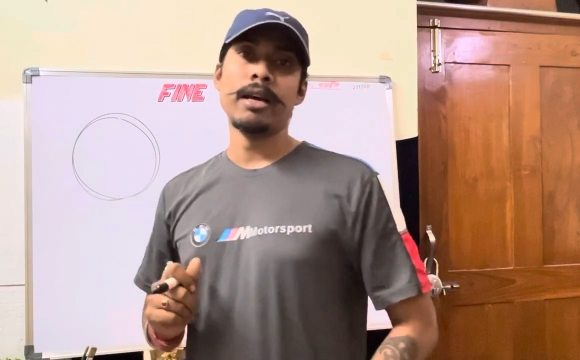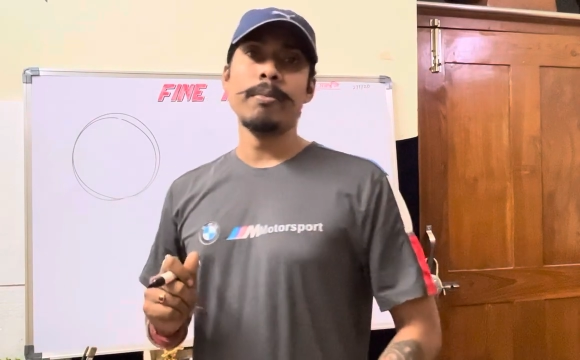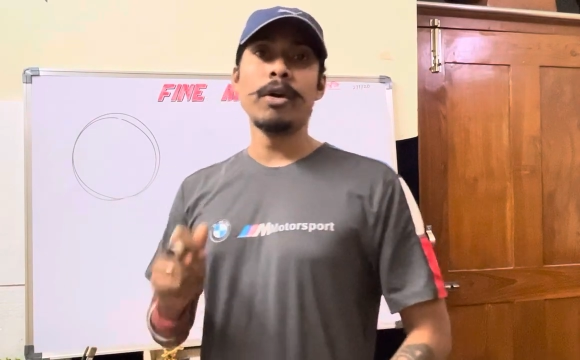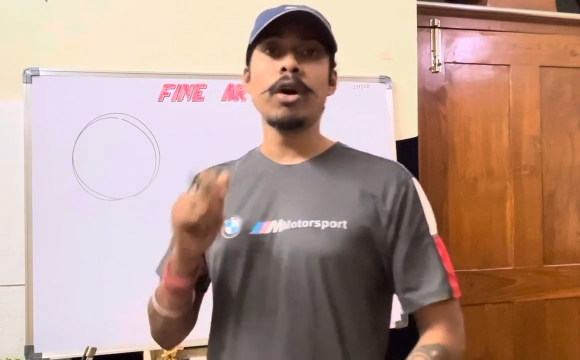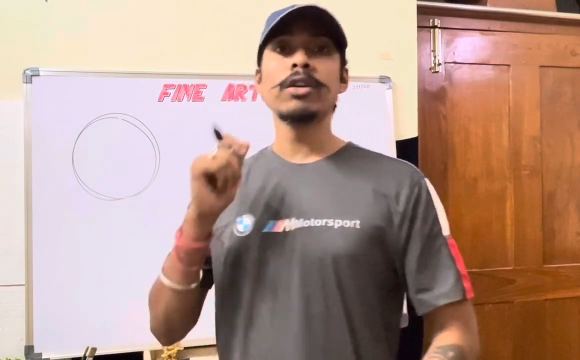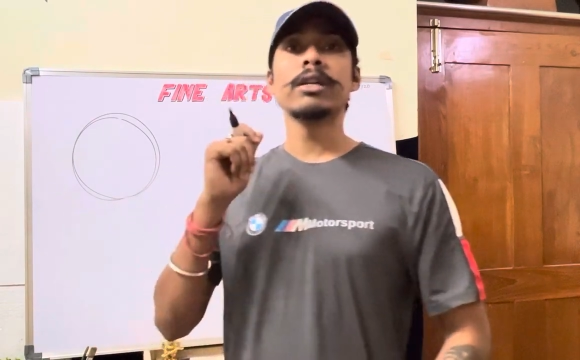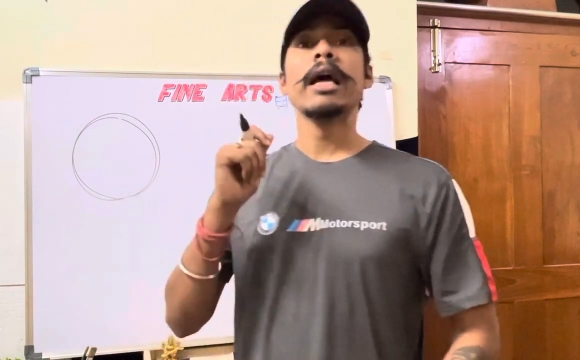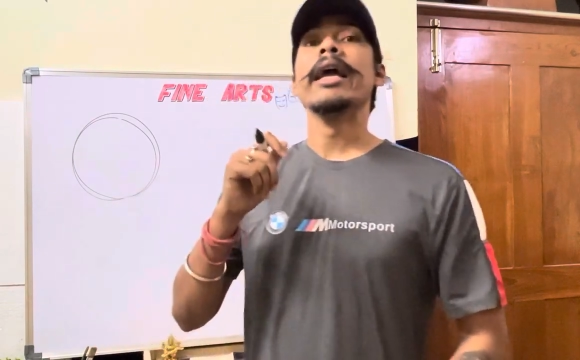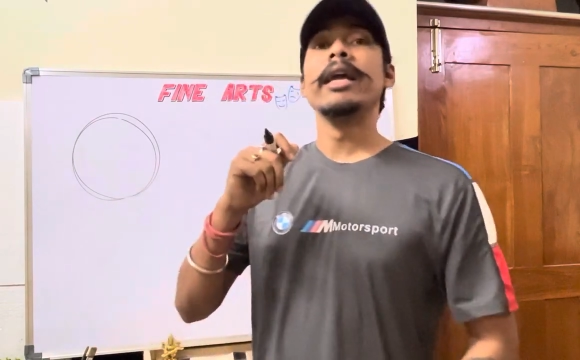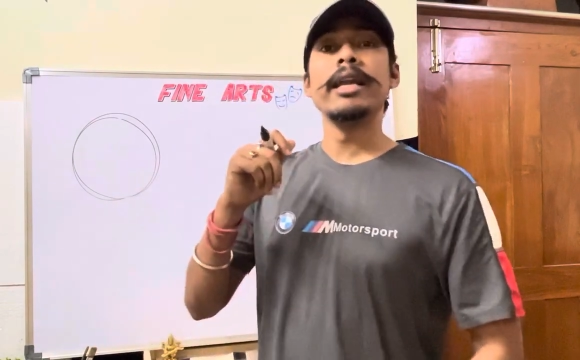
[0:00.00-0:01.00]
because
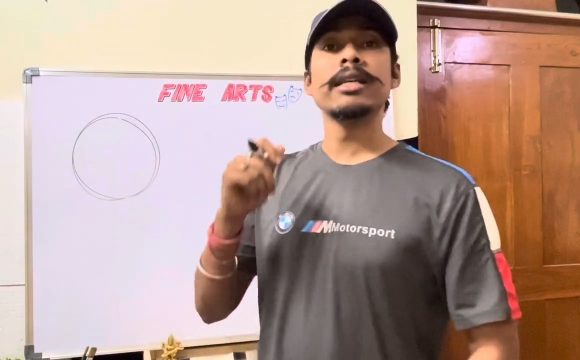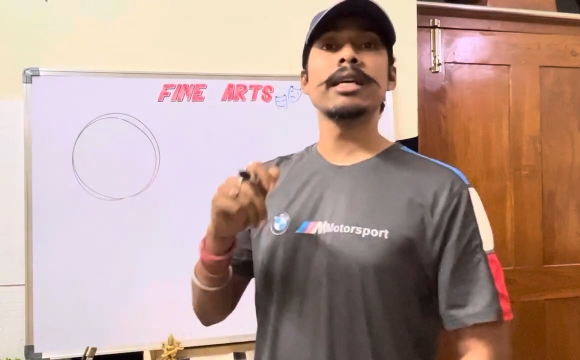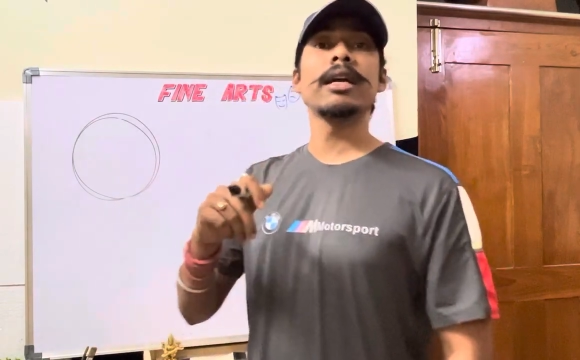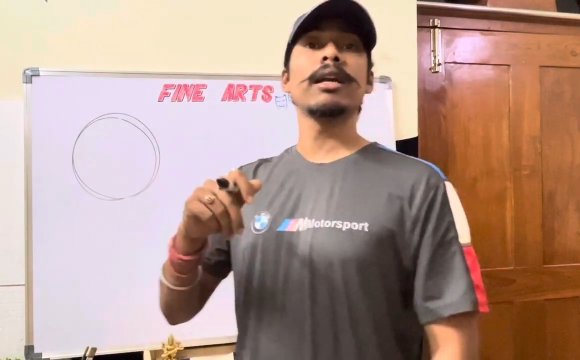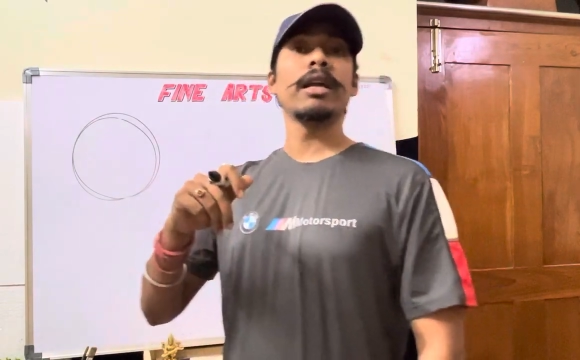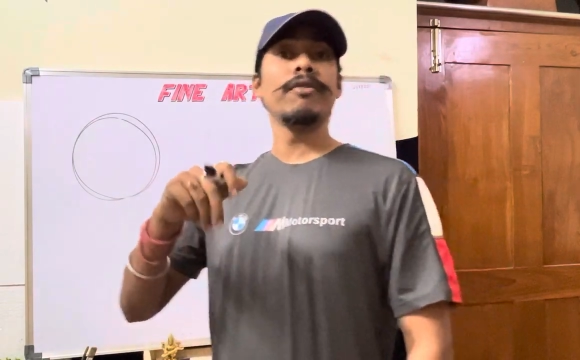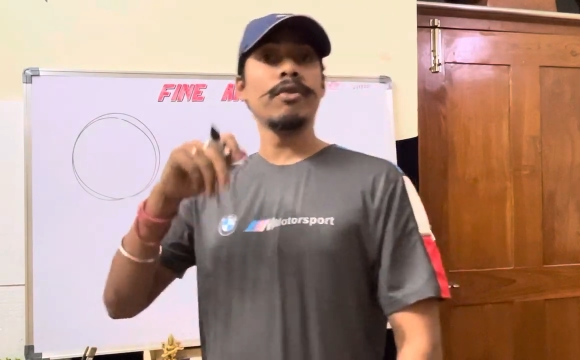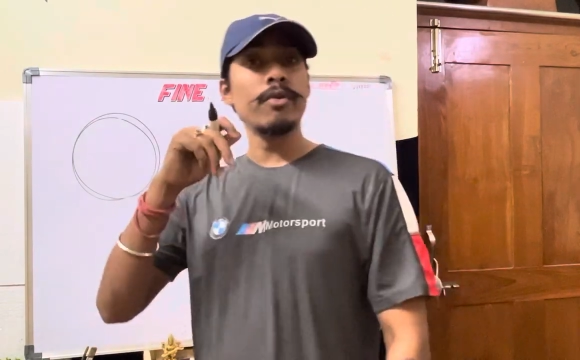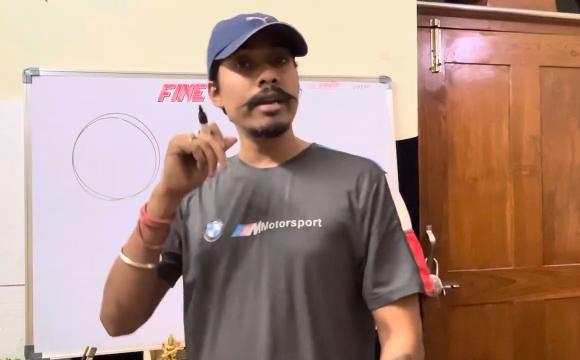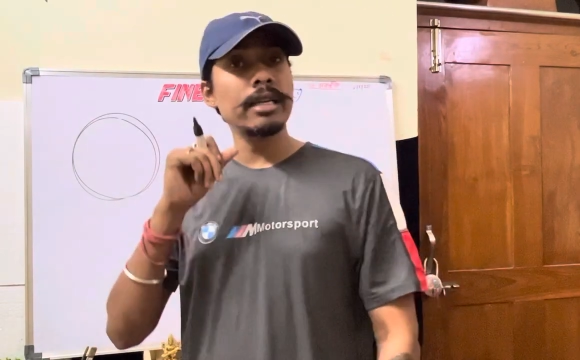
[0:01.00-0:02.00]
eraser, if
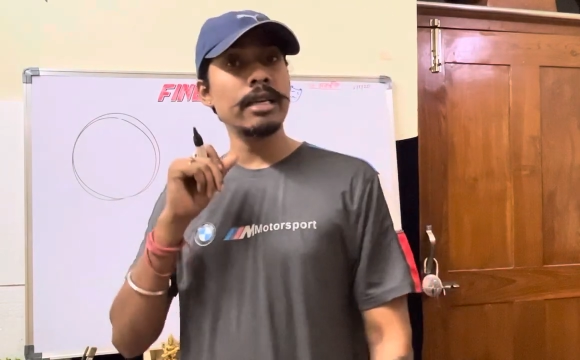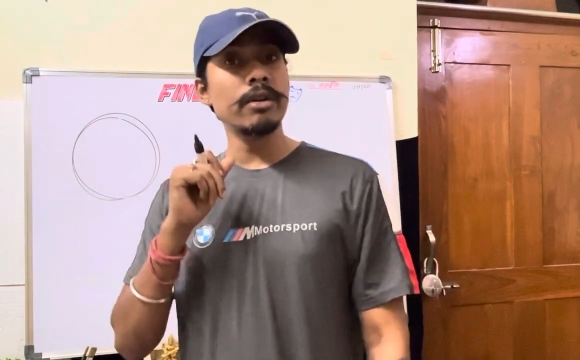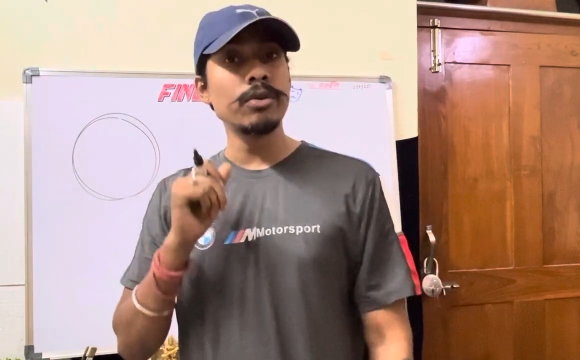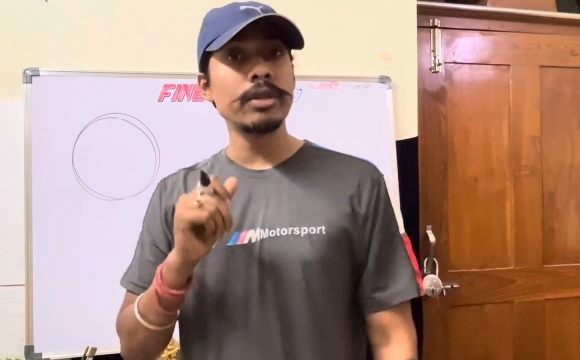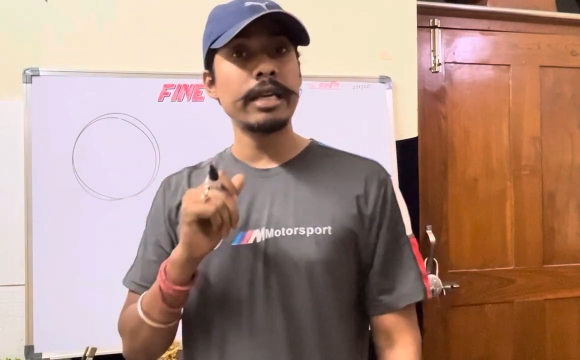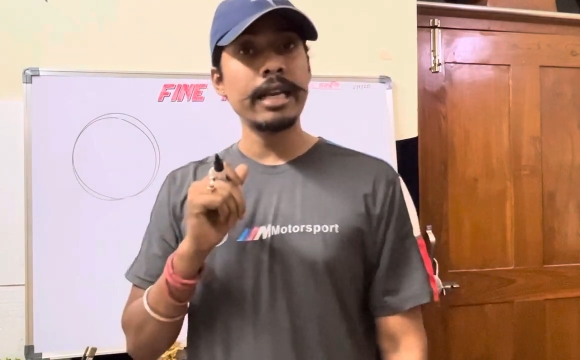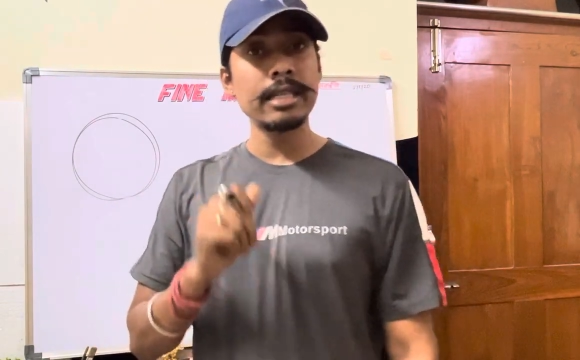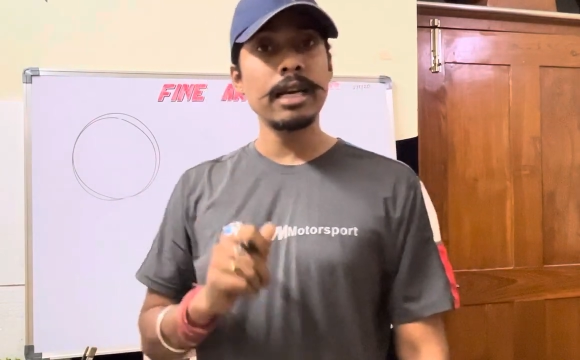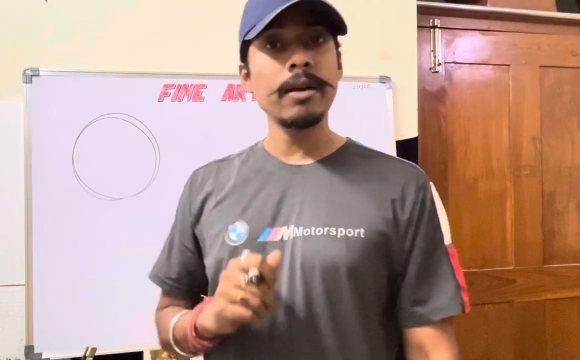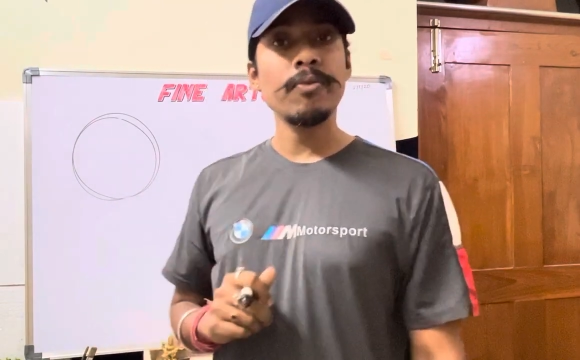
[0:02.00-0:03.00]
you use
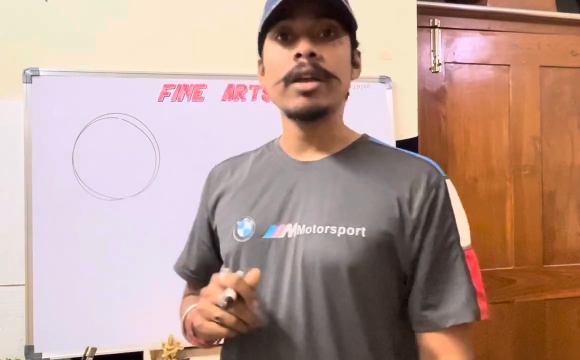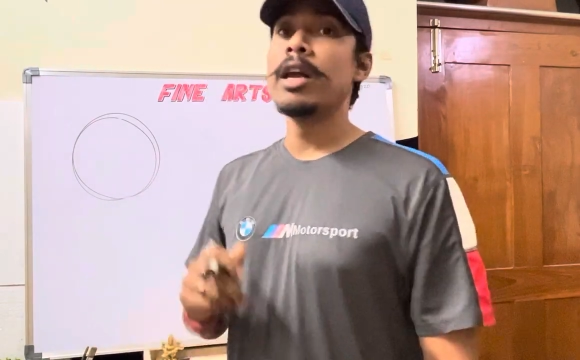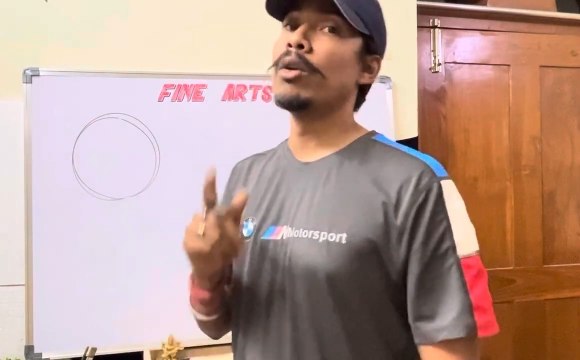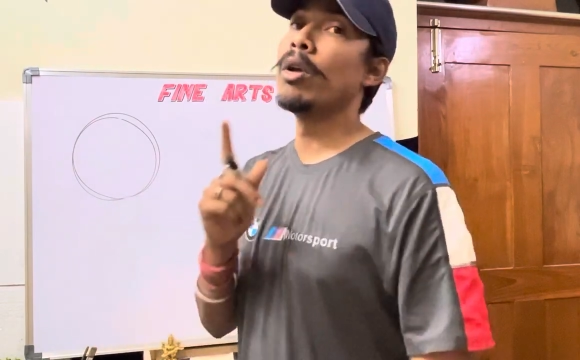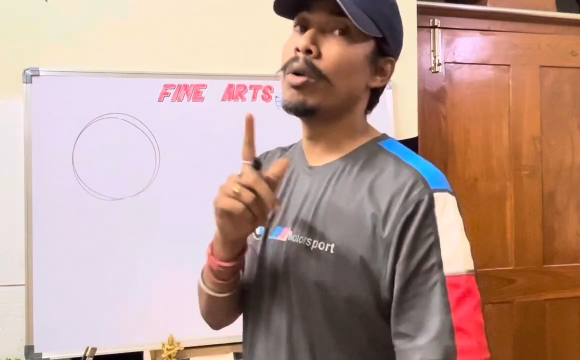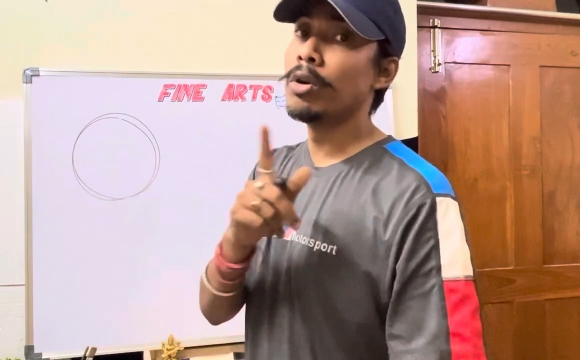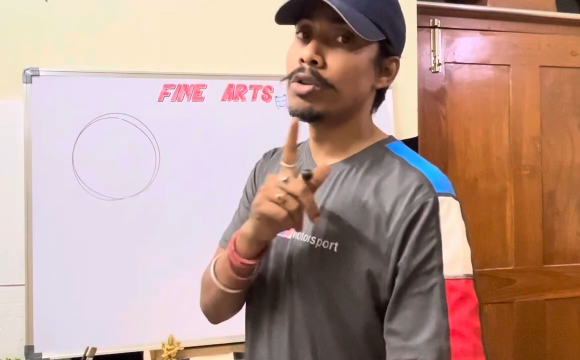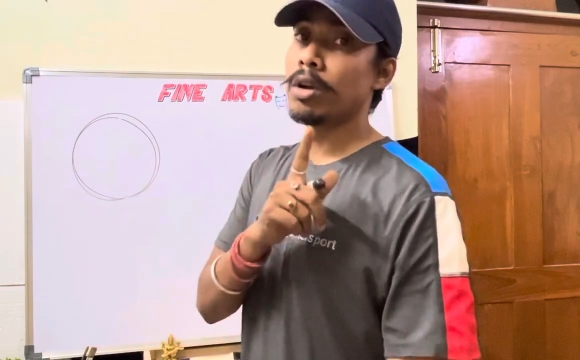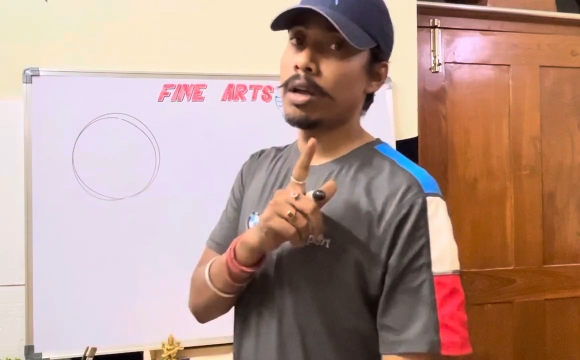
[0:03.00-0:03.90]
eraser, it will lose